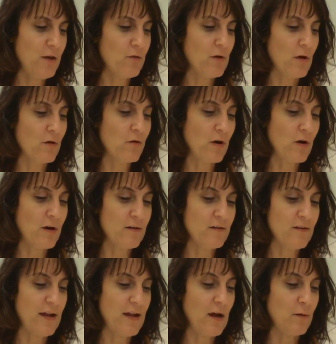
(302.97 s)
You can cross
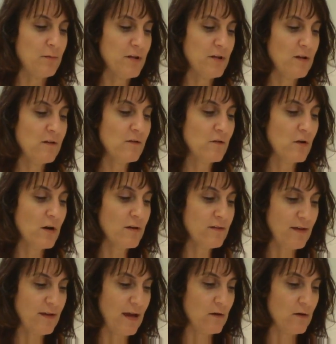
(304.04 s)
that out. Please
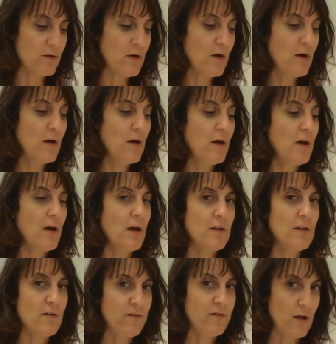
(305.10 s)
cross out
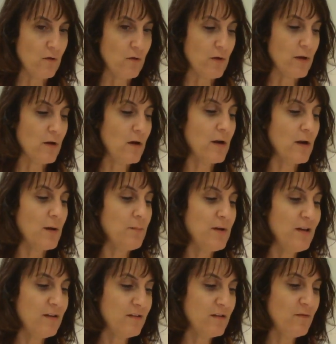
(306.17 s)
the following. On a
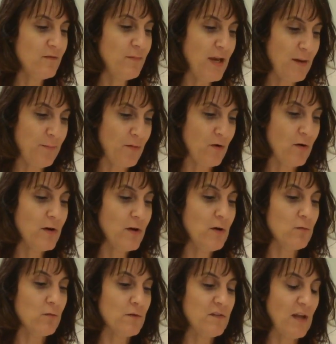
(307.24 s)
piece of paper,
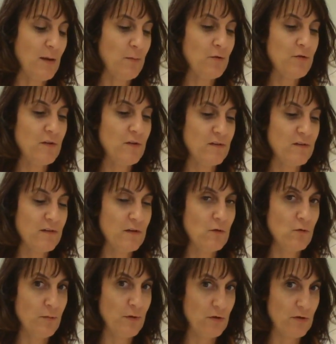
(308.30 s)
you will staple to the
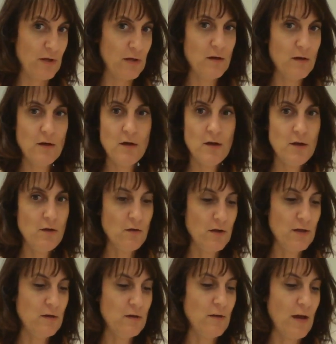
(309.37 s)
school building. You don't
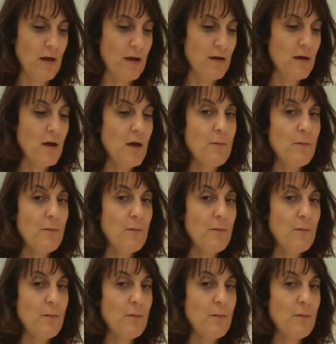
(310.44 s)
need to do that.